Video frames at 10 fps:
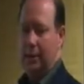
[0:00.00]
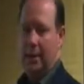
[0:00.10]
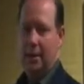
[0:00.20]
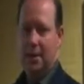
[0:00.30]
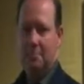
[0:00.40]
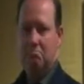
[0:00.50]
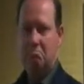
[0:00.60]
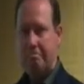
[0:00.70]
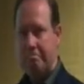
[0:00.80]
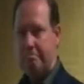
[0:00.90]
lady
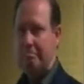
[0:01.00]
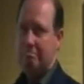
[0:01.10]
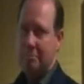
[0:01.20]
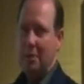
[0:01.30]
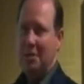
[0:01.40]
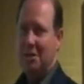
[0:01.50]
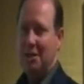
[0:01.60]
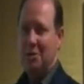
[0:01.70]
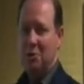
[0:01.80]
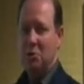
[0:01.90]
probably
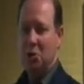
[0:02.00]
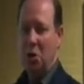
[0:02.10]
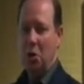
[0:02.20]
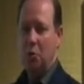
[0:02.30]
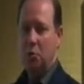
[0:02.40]
10 years ago